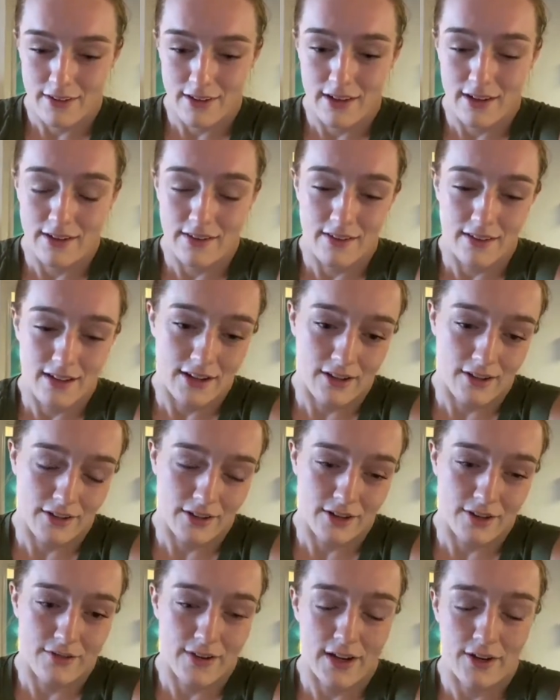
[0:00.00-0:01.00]
And a lot
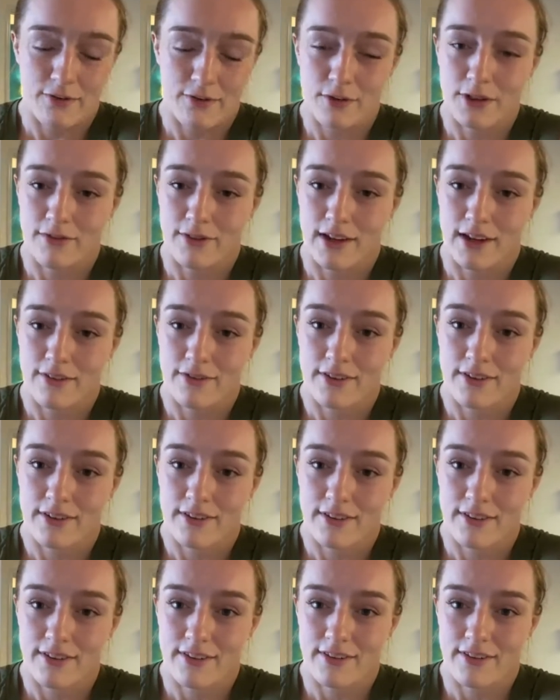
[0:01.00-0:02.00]
healthier to fight at 45.
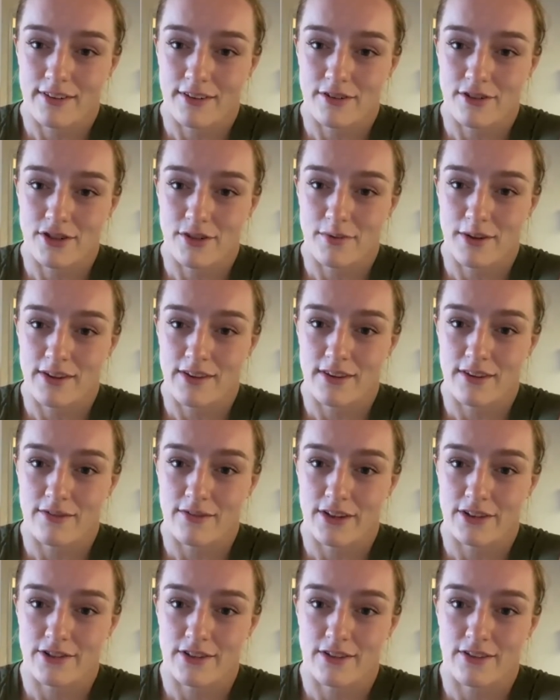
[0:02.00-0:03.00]
So she wants the
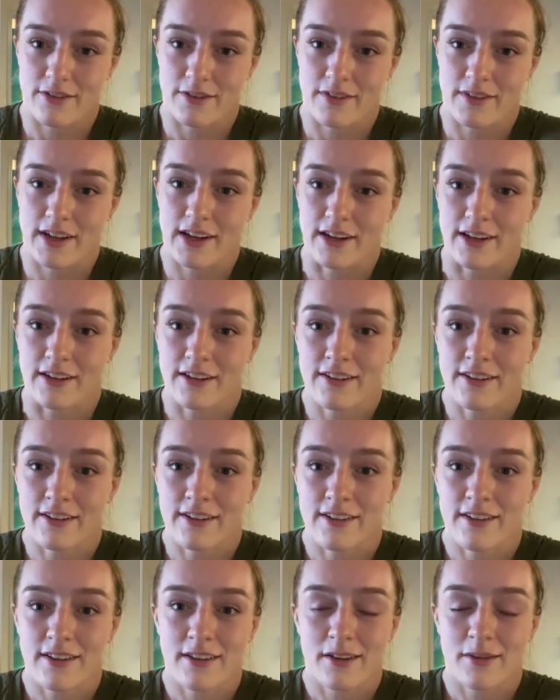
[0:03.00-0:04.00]
division, so it's here.
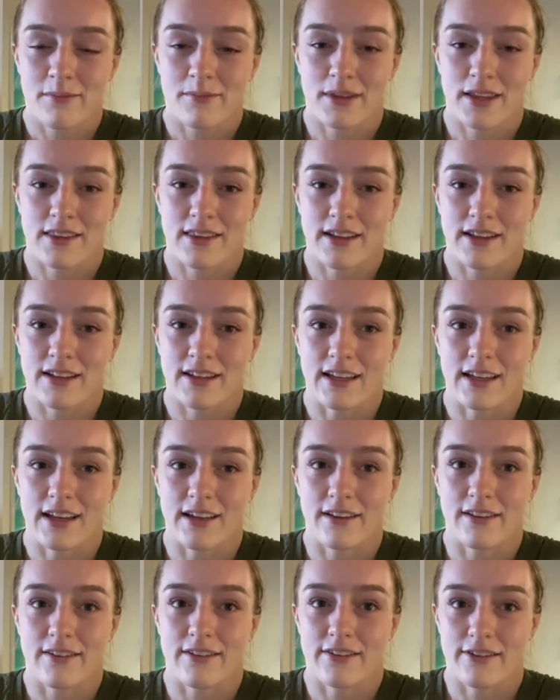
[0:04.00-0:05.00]
But they
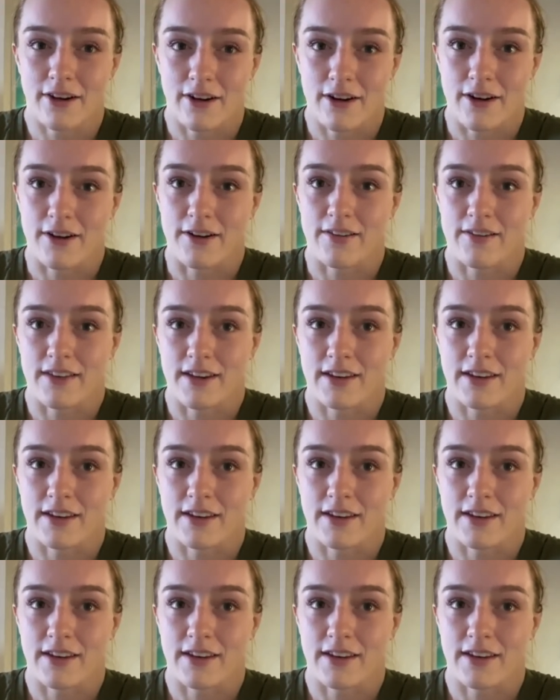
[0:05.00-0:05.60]
need stars.